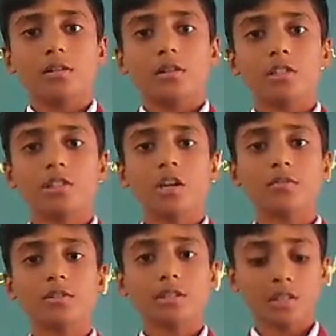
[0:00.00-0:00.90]

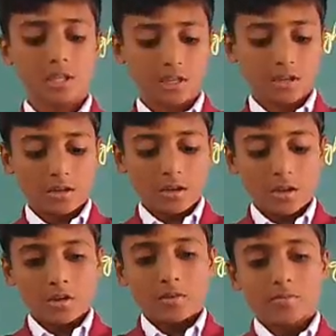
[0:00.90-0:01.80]
Dissolve with ghee.
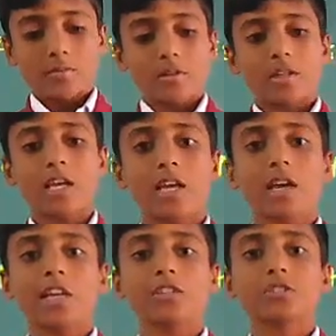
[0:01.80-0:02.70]
Take
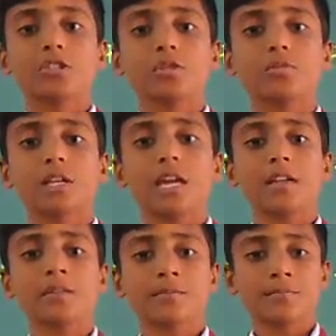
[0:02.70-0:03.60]
ice cubes
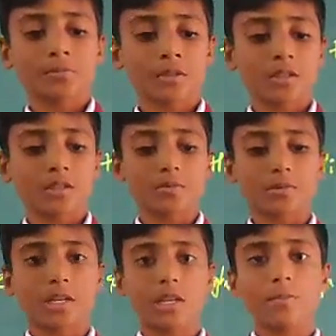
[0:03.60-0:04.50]
and
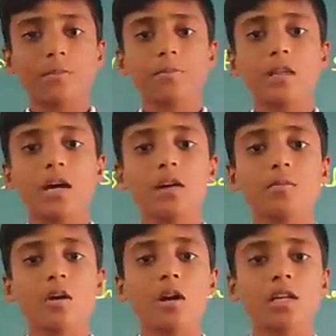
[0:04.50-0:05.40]
keep the
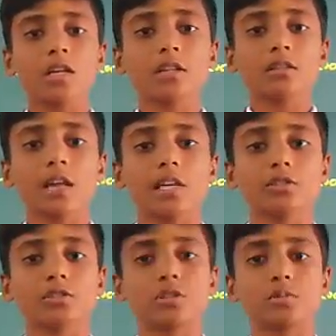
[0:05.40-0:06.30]
bottle in
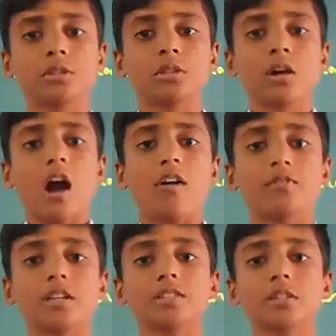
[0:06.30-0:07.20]
ice cubes.
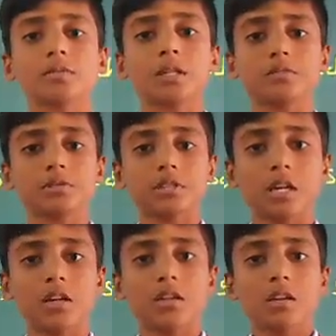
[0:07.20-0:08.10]
After some time,
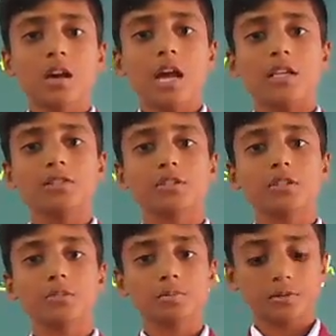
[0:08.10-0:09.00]
the ice
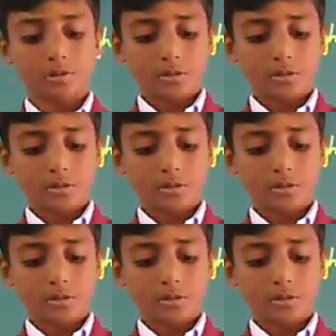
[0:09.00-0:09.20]
cubes